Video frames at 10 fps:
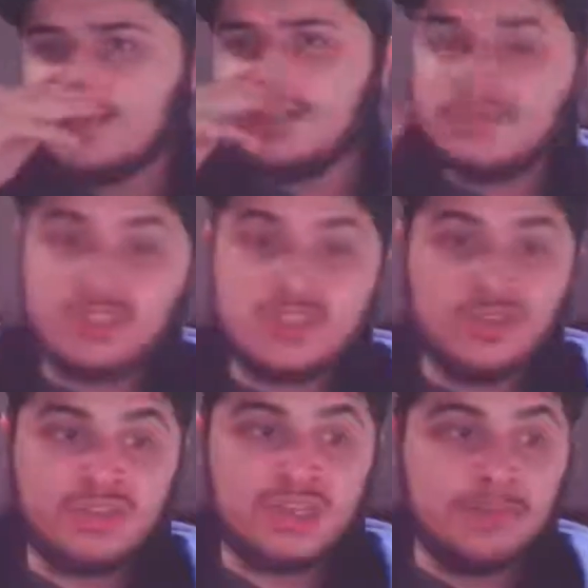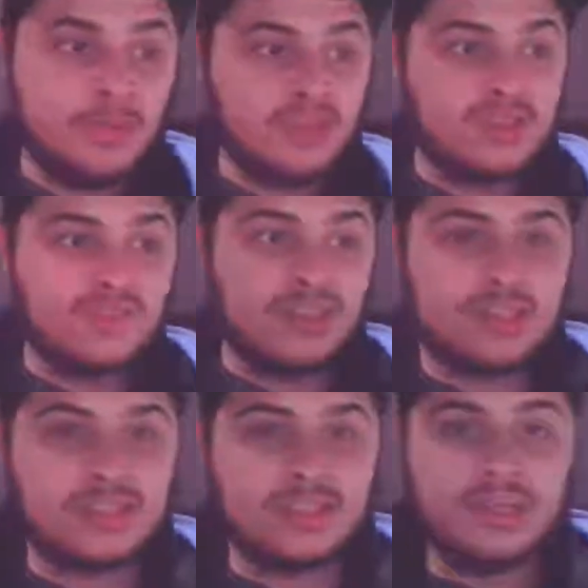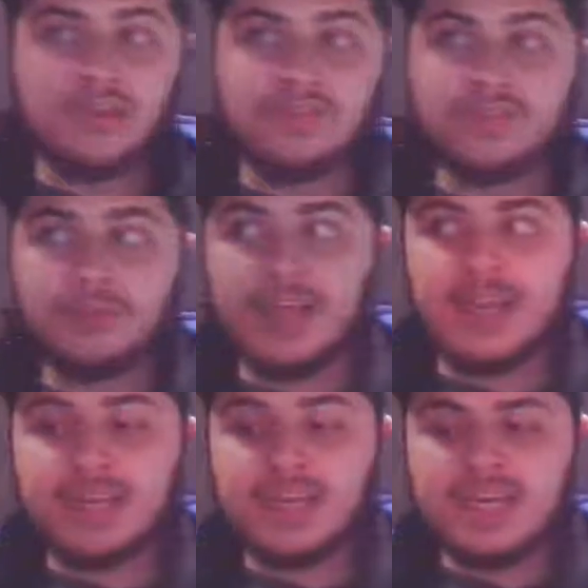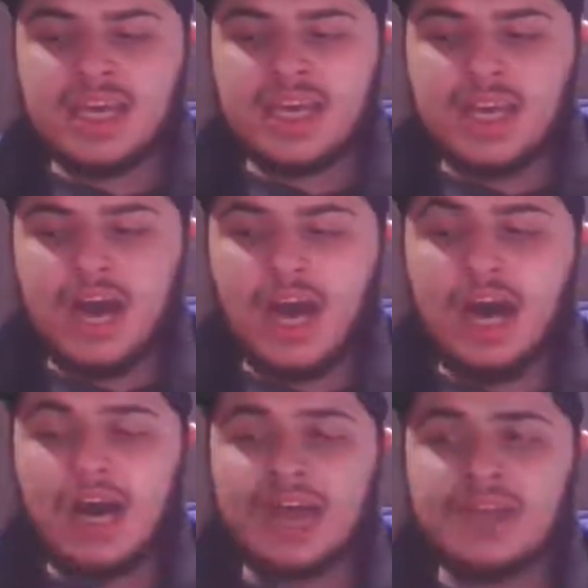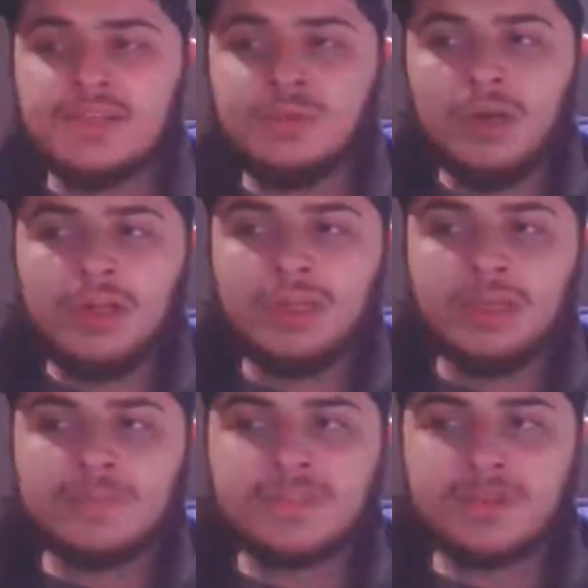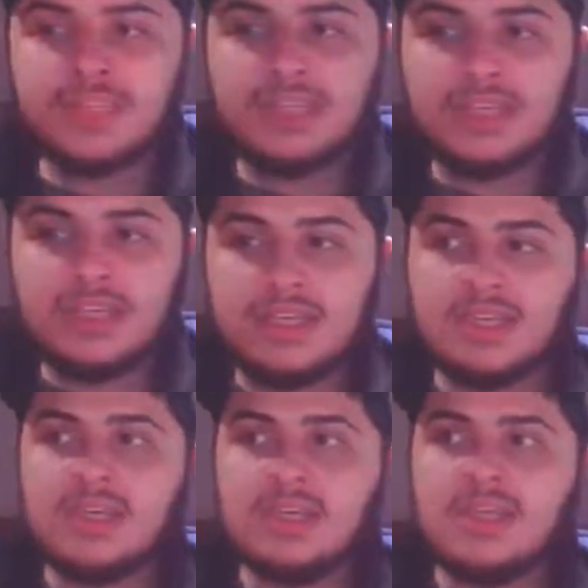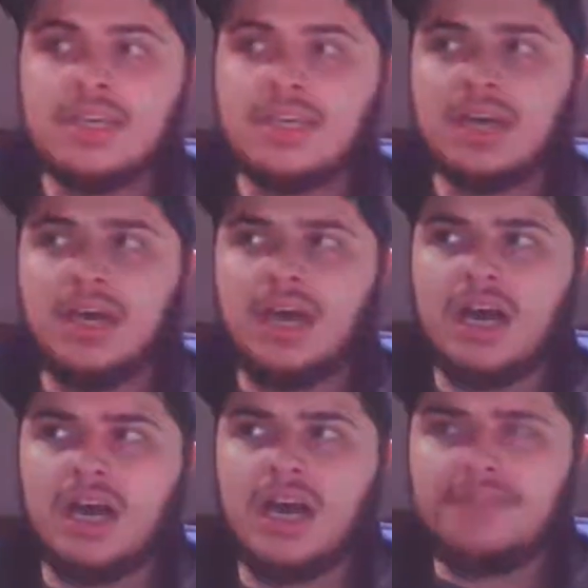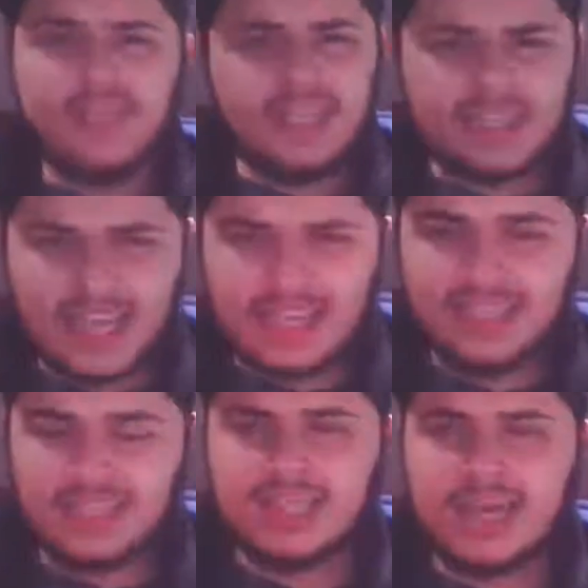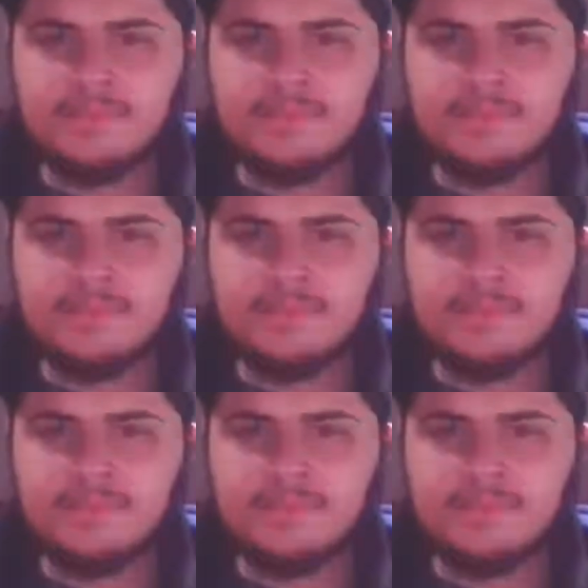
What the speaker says: the Christmas tunes that most of us know from like Andy Williams or Dean. I forgot this guy's last